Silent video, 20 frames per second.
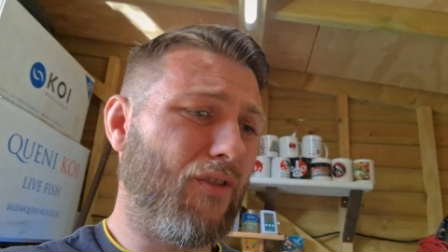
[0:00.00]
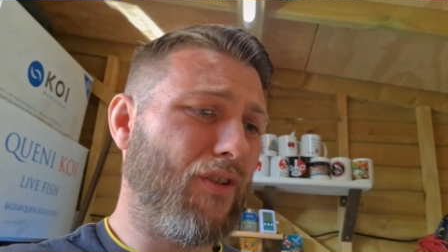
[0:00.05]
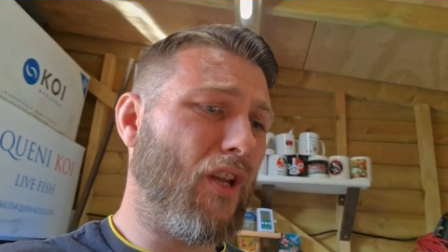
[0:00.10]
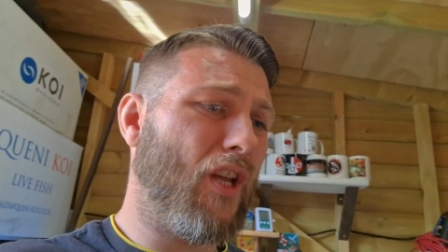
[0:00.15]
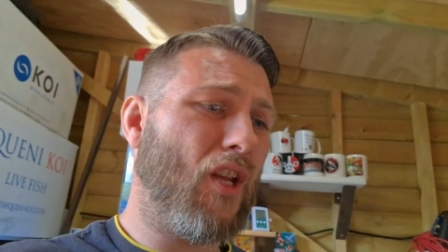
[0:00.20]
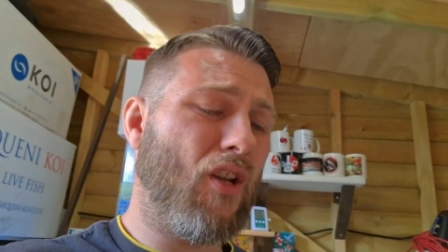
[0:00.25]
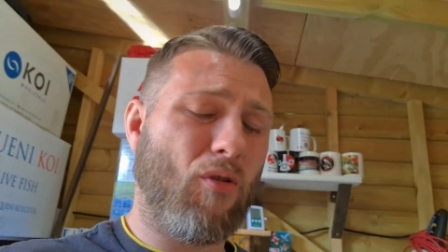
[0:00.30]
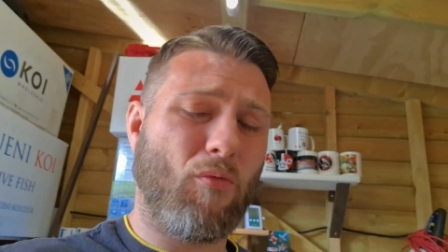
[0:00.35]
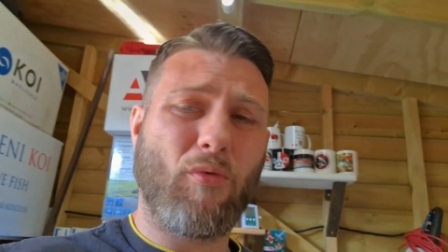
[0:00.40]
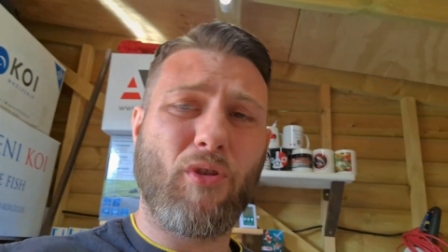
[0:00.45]

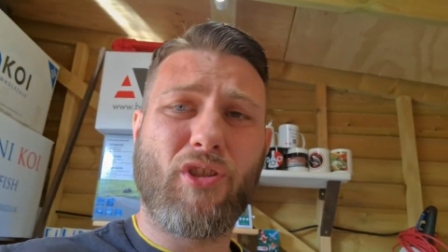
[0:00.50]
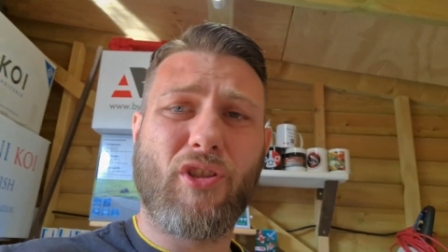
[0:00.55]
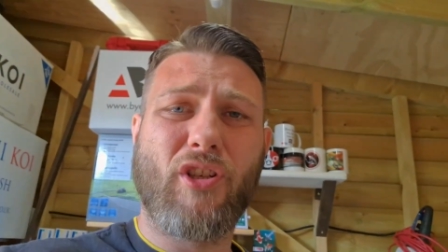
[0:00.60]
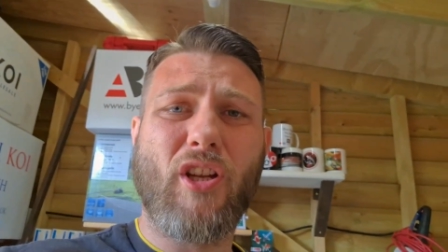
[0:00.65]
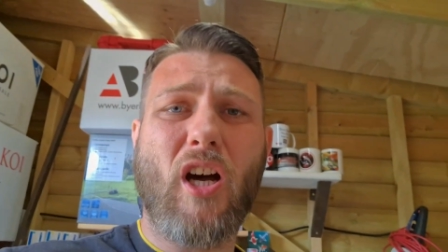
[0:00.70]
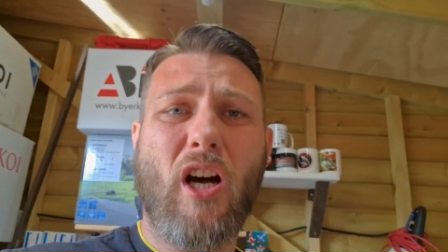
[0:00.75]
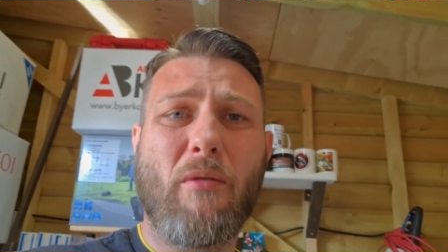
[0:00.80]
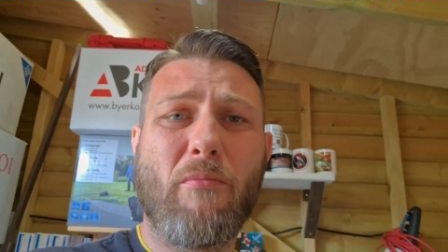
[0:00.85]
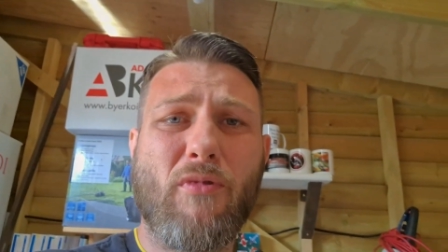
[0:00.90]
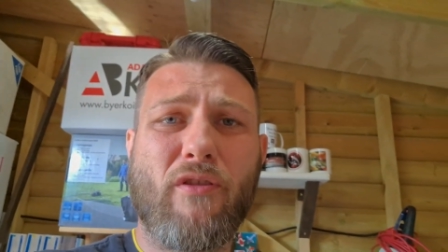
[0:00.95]
that we
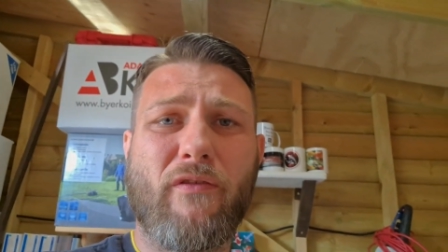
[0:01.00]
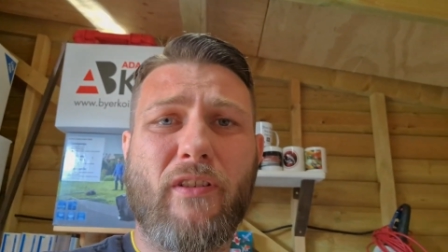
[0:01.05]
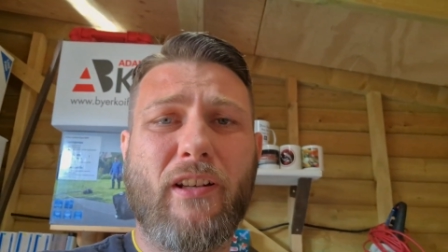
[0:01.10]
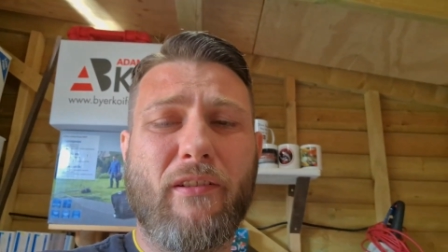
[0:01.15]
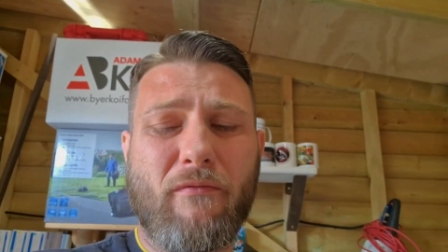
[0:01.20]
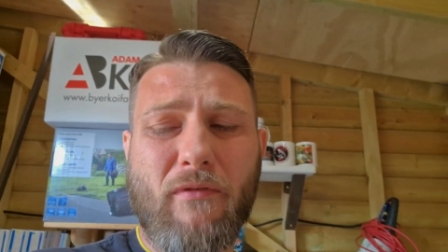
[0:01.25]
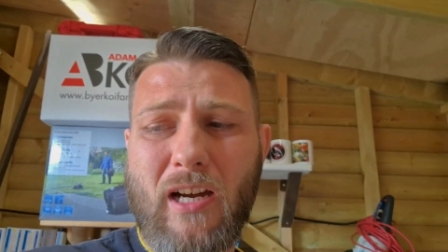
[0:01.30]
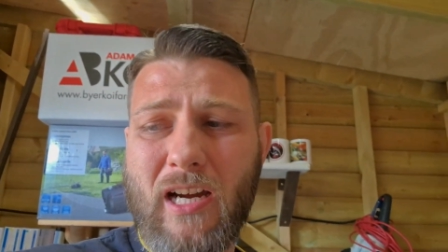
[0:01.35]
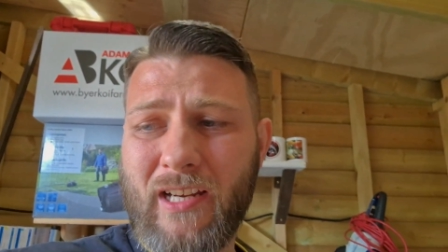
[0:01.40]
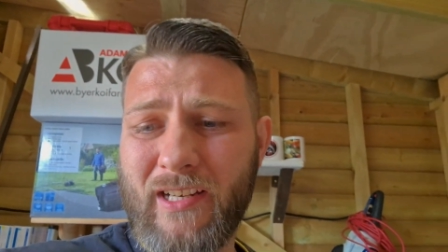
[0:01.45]
start
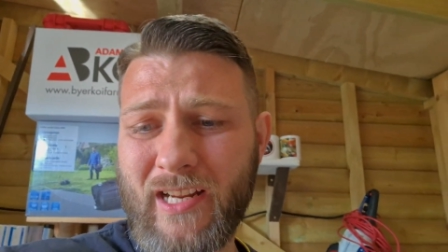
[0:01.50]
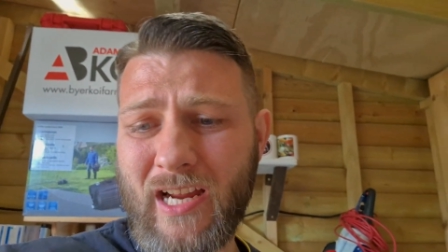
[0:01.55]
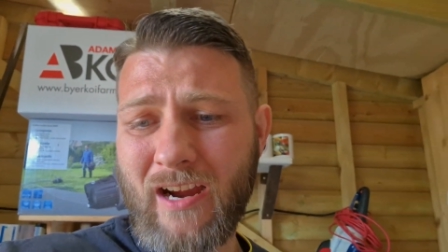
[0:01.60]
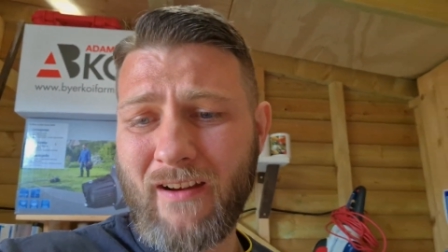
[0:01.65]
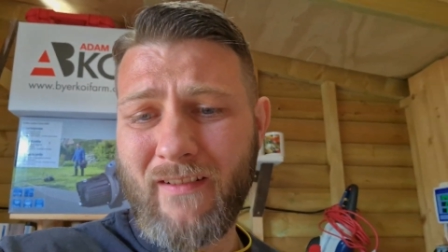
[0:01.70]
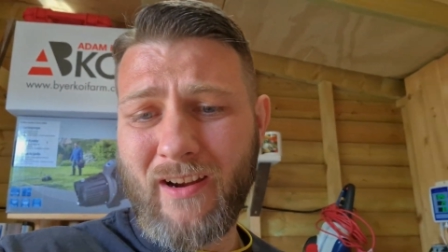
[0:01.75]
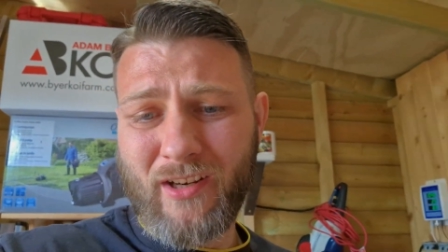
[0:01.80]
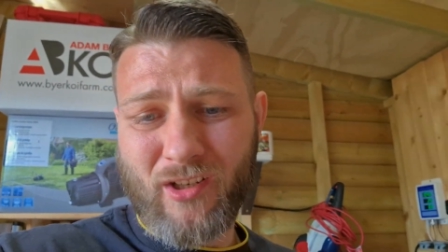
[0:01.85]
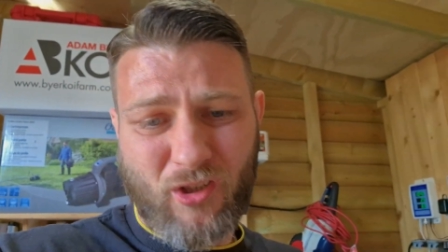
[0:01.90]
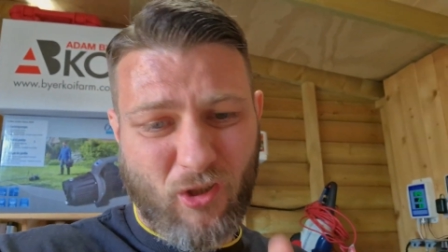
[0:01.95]
moving in the right
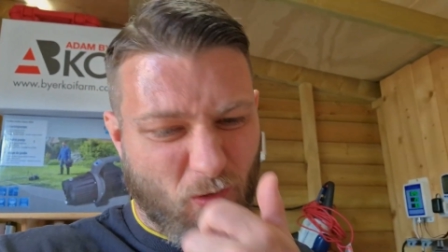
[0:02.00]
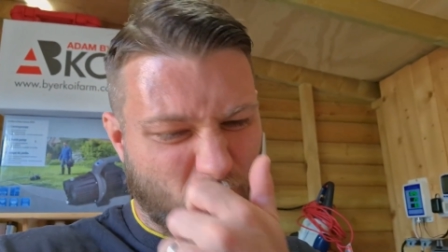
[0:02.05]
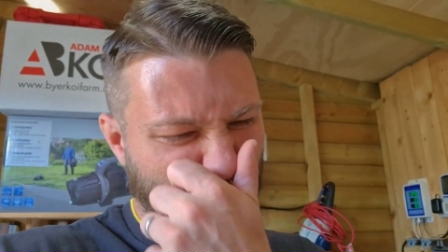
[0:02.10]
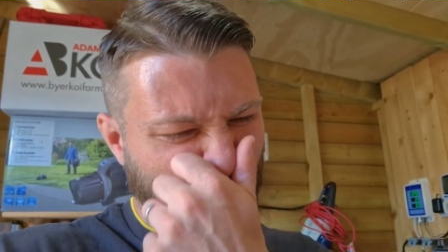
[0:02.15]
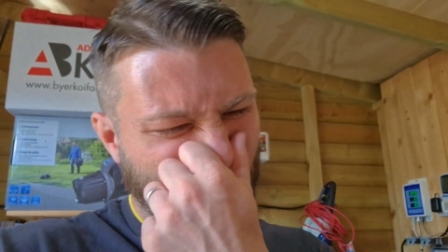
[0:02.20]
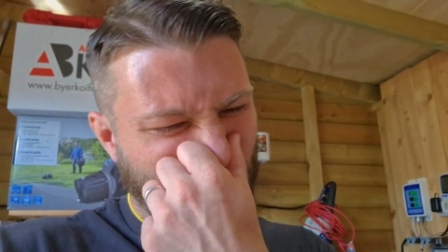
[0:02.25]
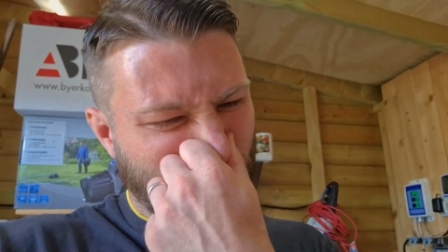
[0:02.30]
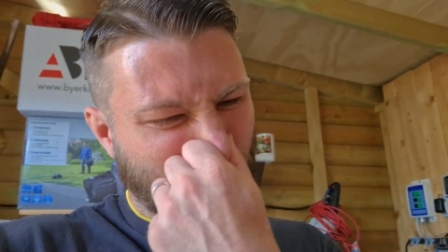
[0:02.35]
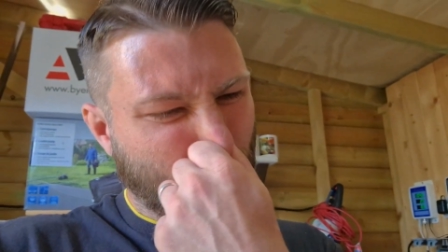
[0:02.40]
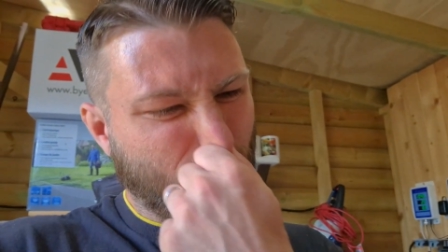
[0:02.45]
direction.